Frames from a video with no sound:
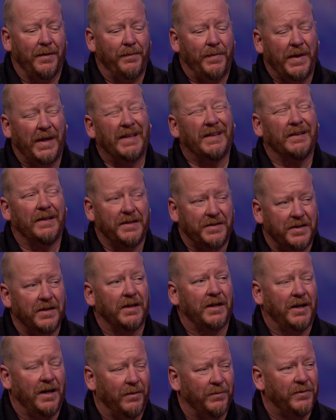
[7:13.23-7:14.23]
unless
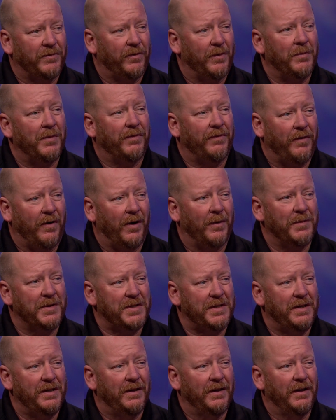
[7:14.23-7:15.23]
it comes from a
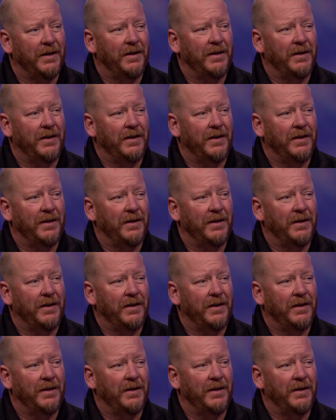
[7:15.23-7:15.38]
pharmacy,